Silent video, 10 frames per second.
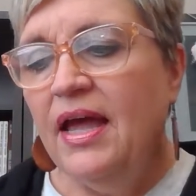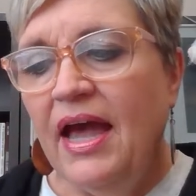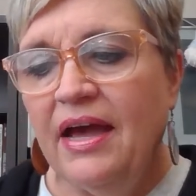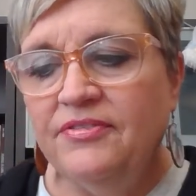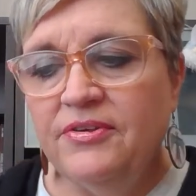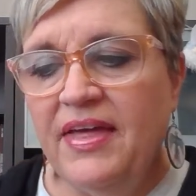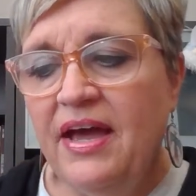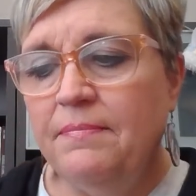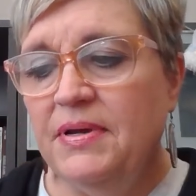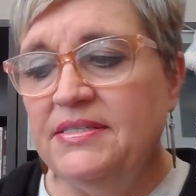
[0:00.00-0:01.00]
After
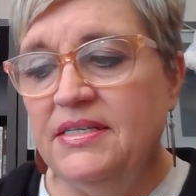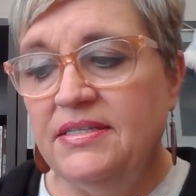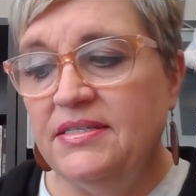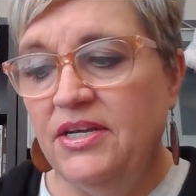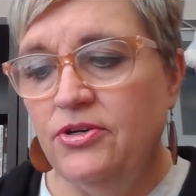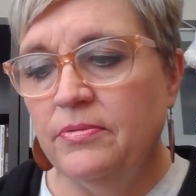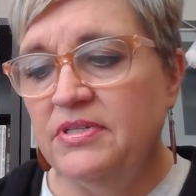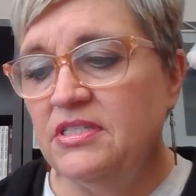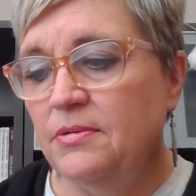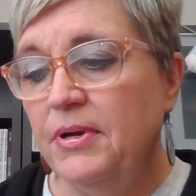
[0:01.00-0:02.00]
that, Buzzy Sr.
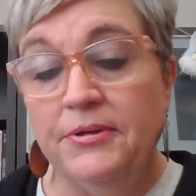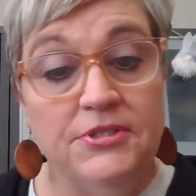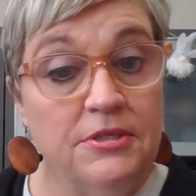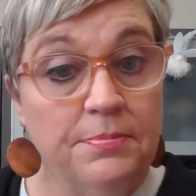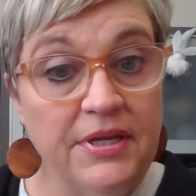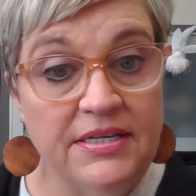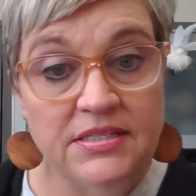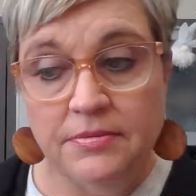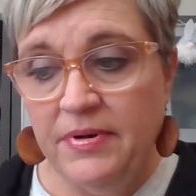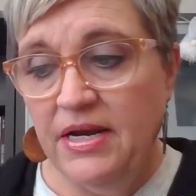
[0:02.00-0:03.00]
was supposed to place
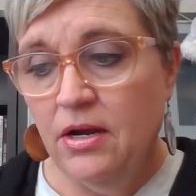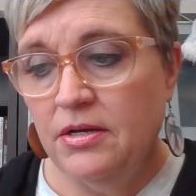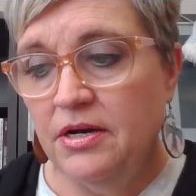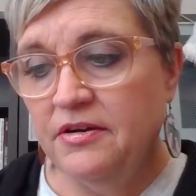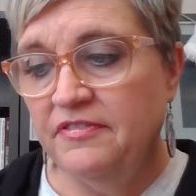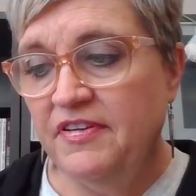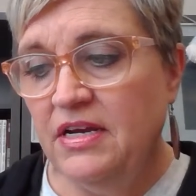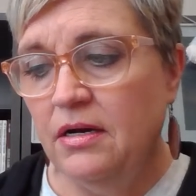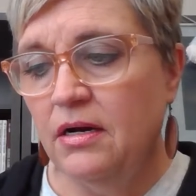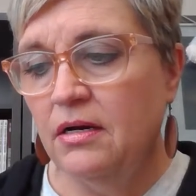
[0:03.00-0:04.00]
the ring on her
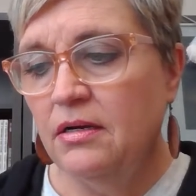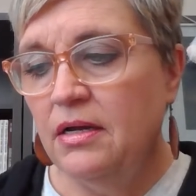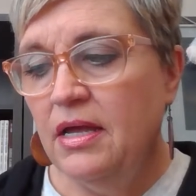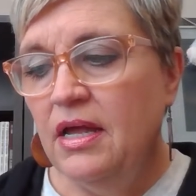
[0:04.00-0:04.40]
finger.